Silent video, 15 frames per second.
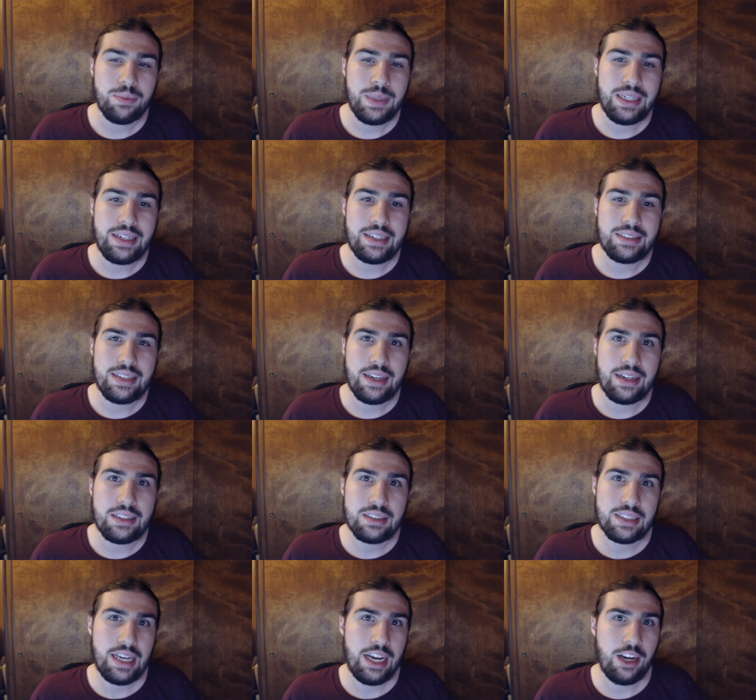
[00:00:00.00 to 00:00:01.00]
to me is that
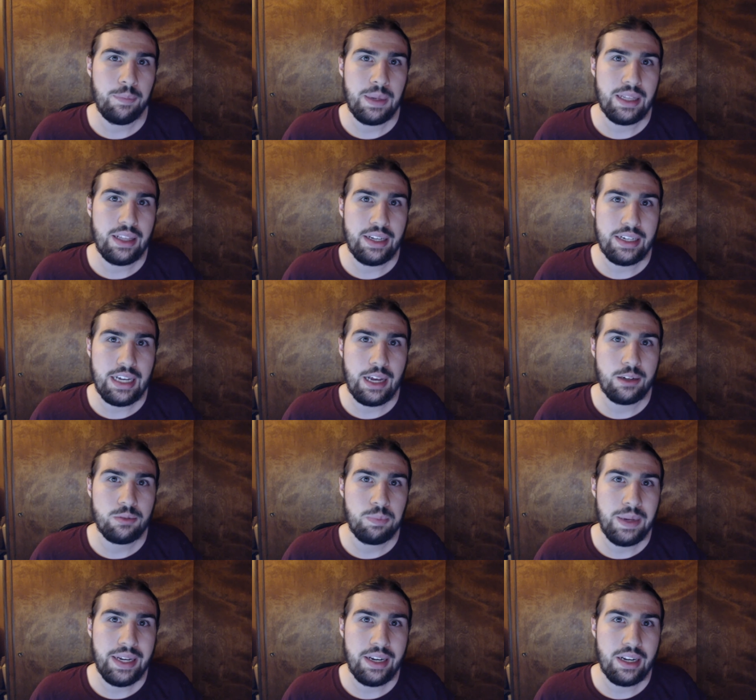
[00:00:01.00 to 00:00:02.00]
it's kind of been like I've
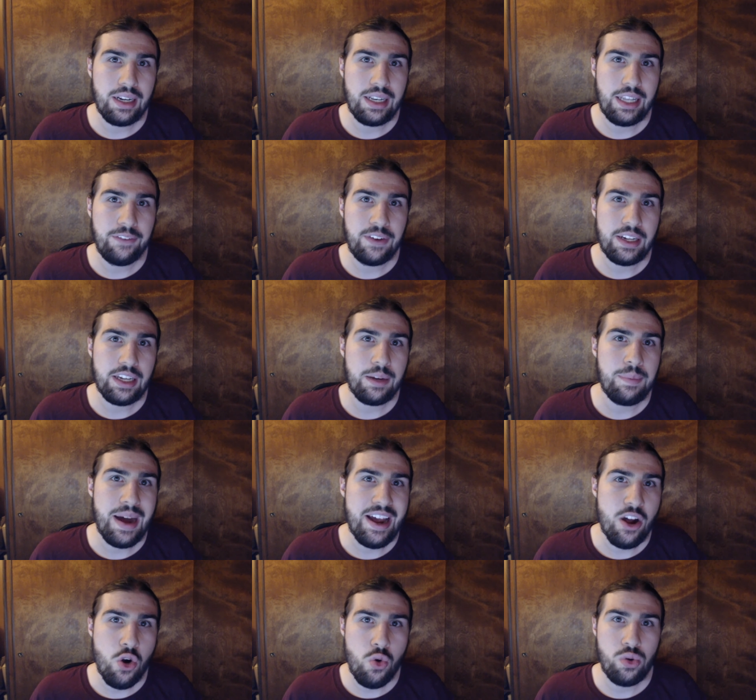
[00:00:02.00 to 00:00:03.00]
been living in
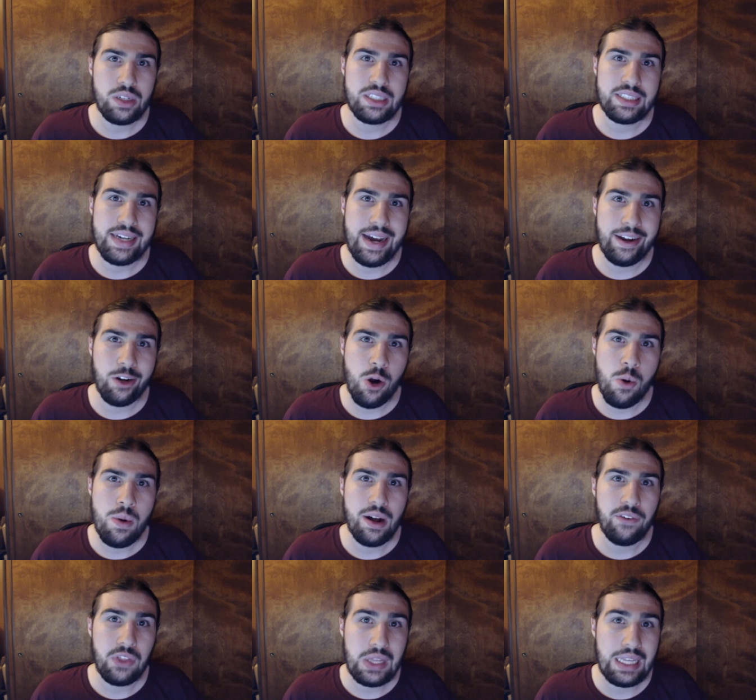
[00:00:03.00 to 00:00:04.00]
my own shadow
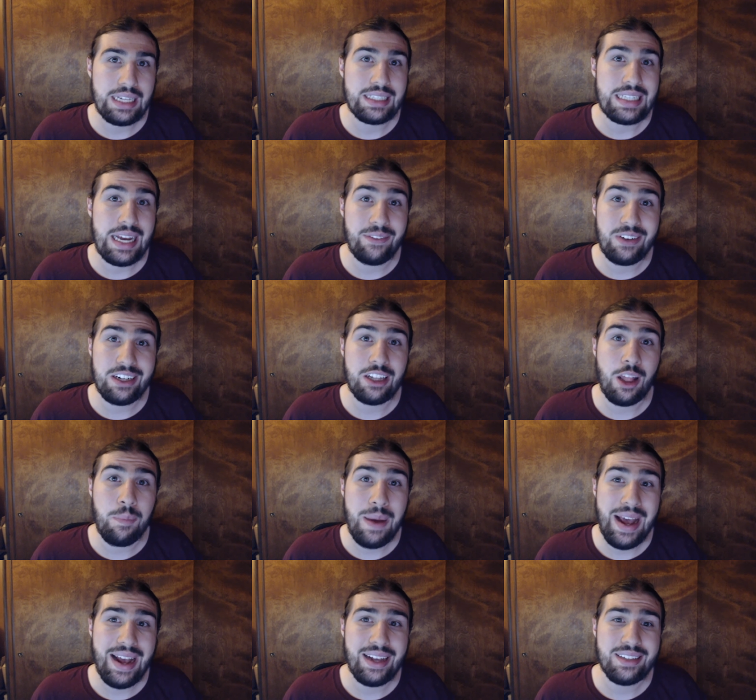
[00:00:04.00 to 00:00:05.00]
of things I've done in the
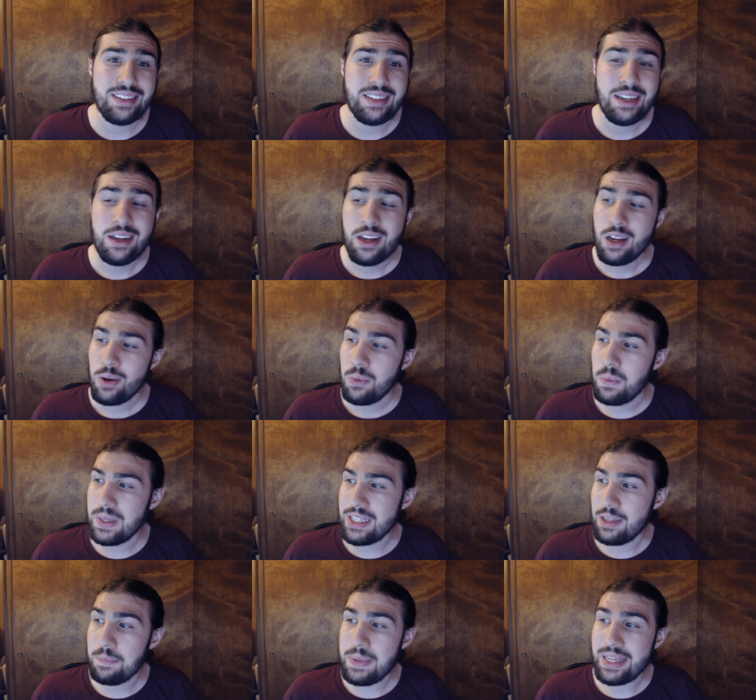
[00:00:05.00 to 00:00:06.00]
past one
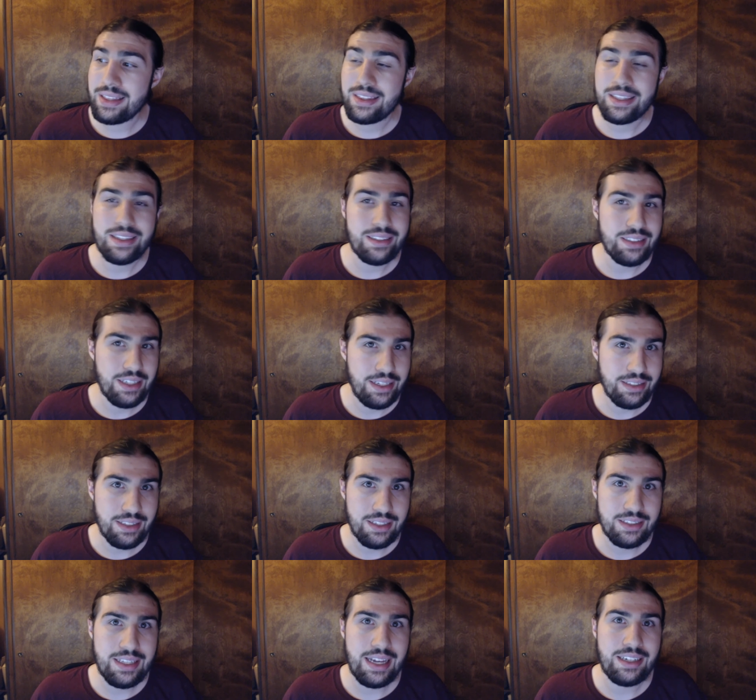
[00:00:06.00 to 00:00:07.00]
of the big things is
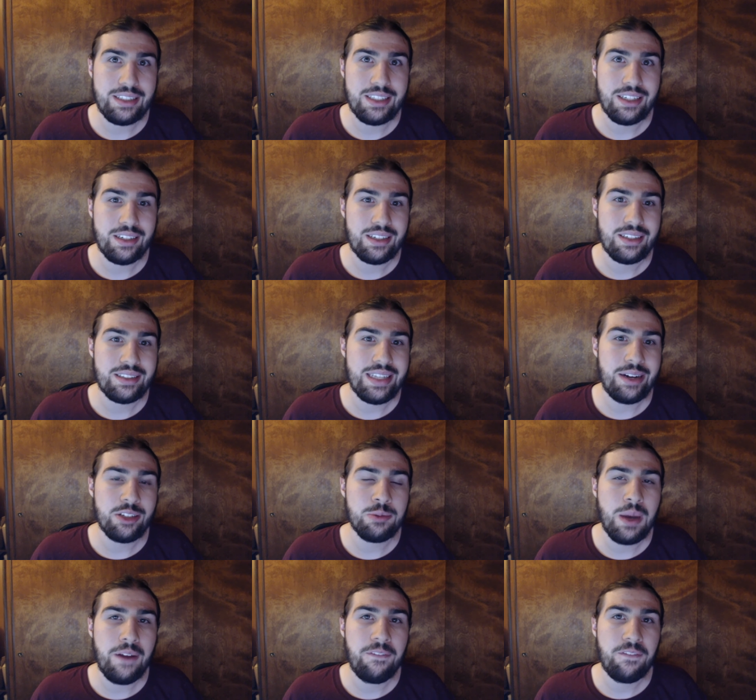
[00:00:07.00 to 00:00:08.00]
Ascension, because that
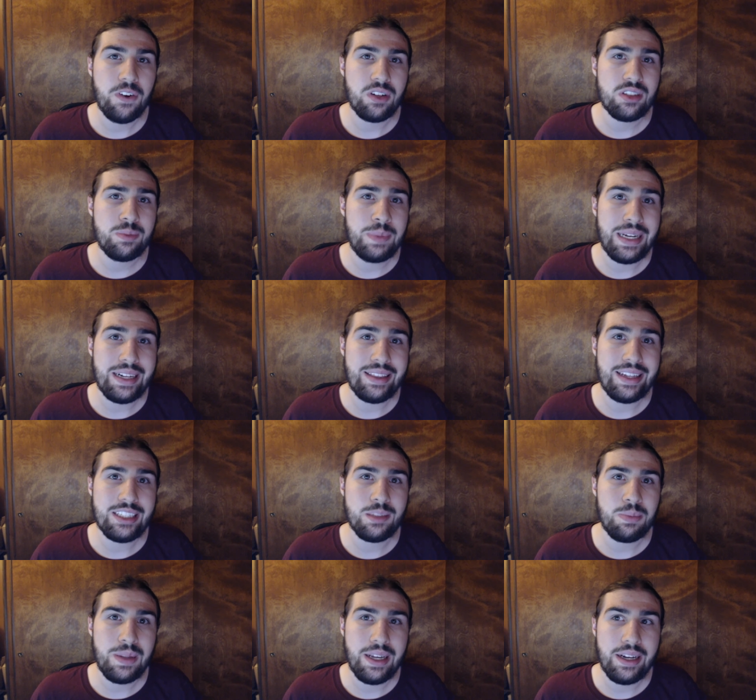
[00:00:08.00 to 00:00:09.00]
was my first big
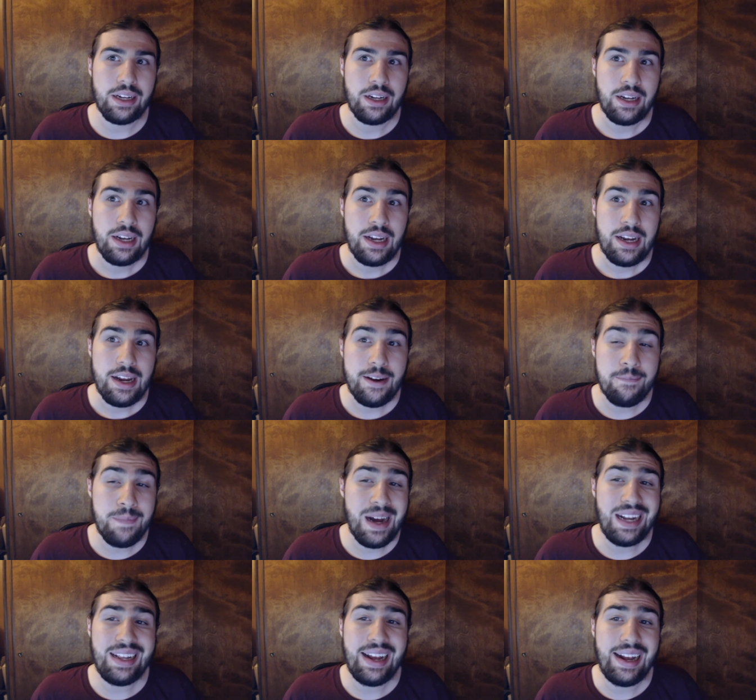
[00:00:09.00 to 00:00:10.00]
Let's Play. In
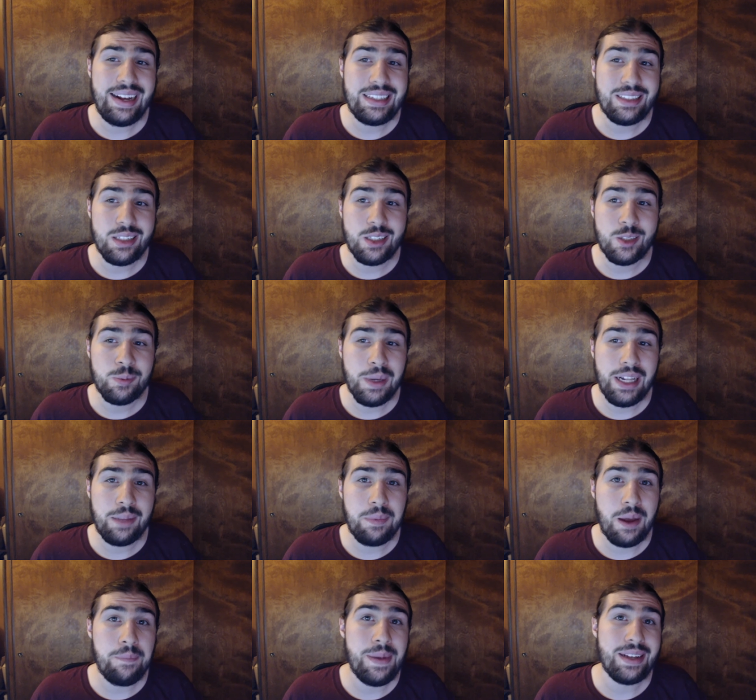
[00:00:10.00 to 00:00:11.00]
my eyes, it's probably
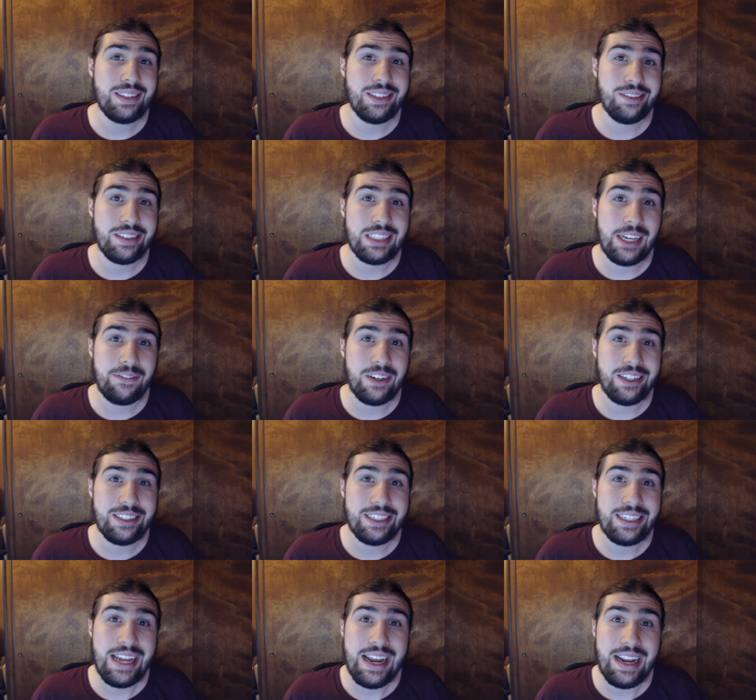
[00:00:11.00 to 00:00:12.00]
my best series I've done
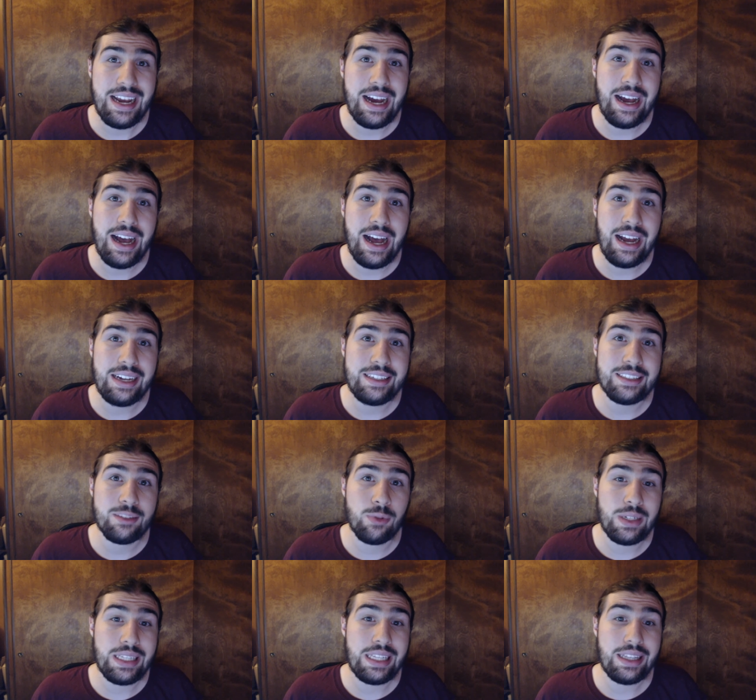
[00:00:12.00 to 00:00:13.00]
to date. I just
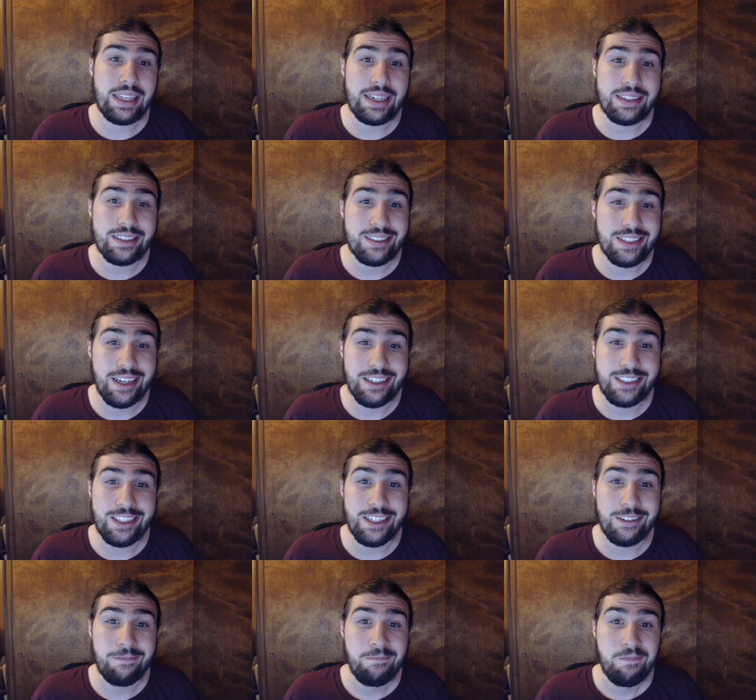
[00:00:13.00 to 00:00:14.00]
really liked
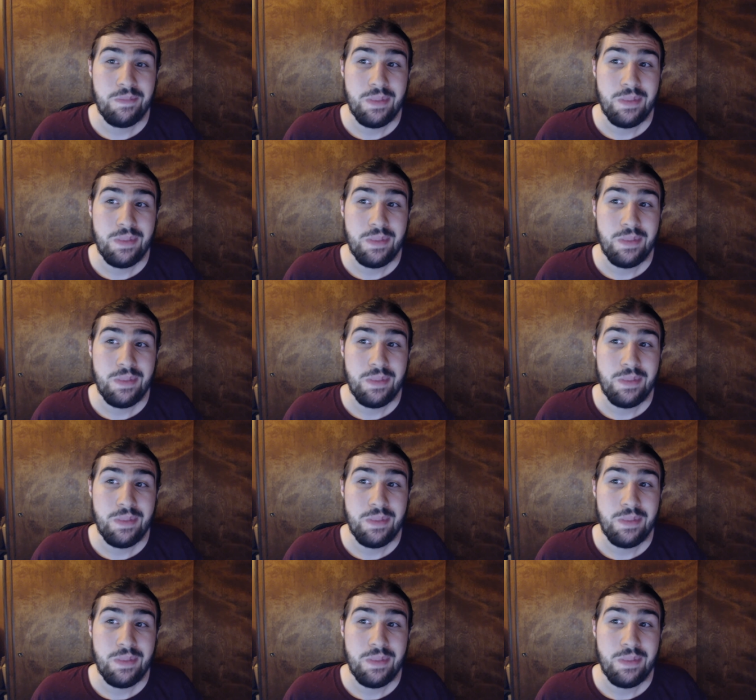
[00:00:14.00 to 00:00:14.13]
Ascension.